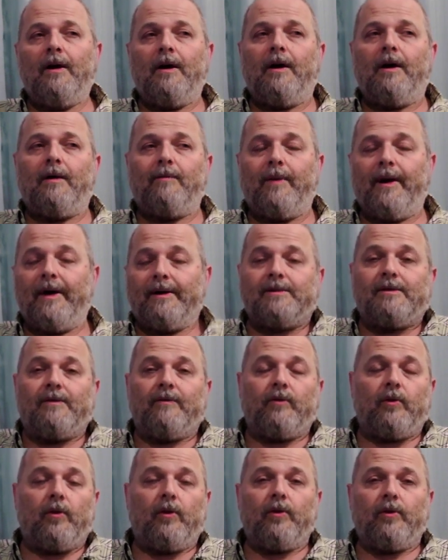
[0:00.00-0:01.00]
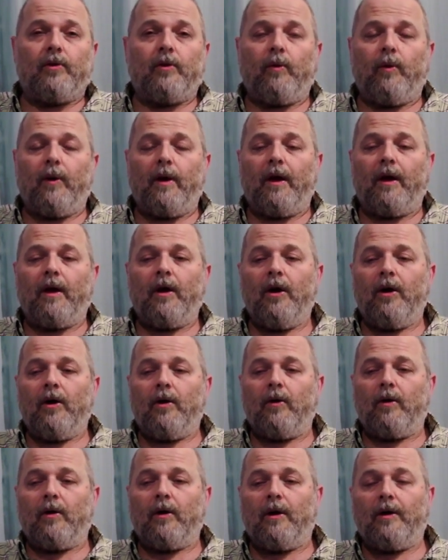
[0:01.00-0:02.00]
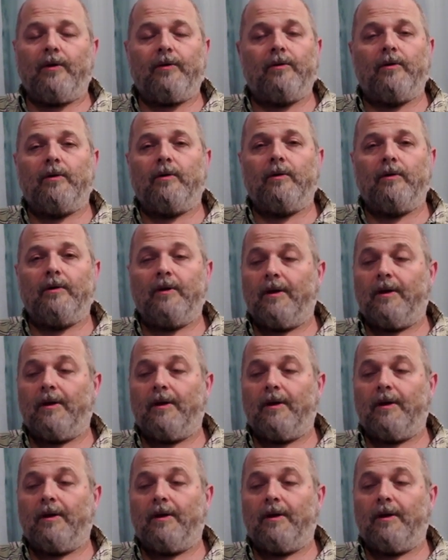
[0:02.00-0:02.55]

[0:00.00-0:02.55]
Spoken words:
a massive earthquake or other,